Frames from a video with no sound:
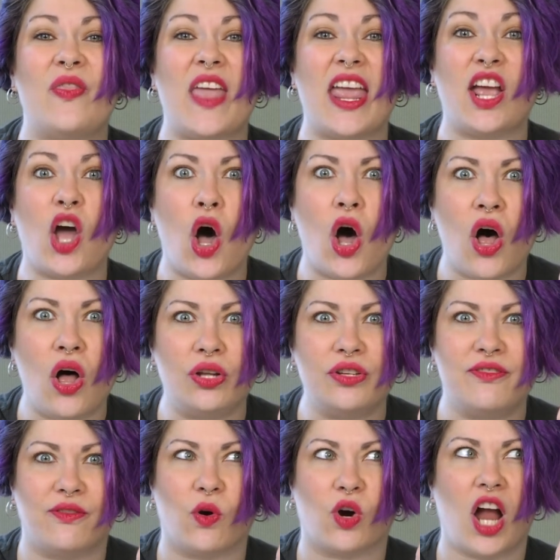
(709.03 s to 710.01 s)
they called
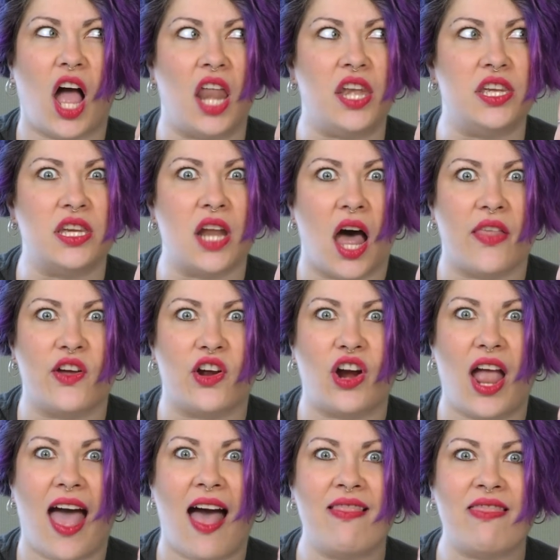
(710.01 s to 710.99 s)
for
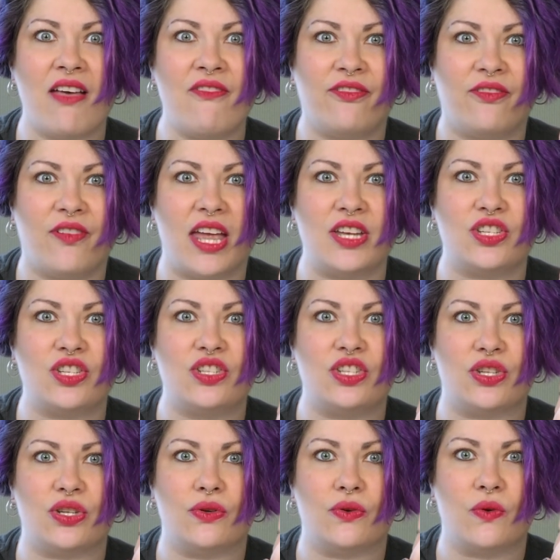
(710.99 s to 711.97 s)
another elephant
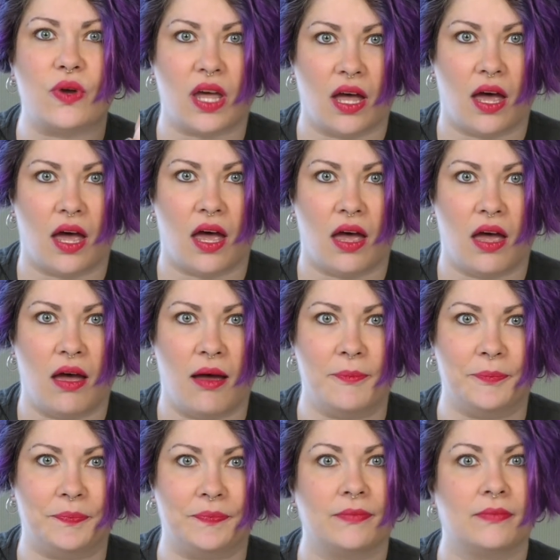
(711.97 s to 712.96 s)
to
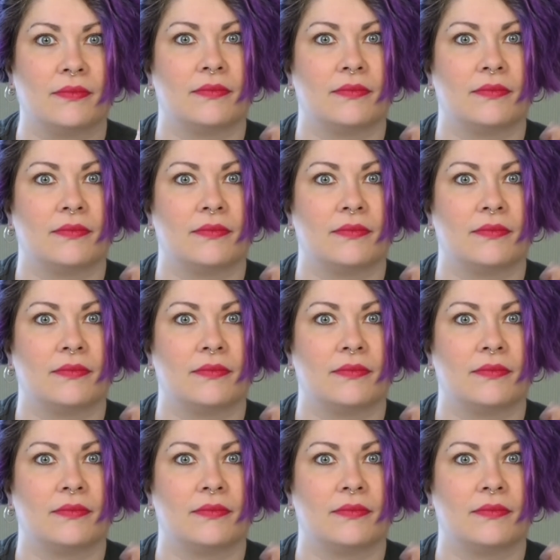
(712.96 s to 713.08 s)
come.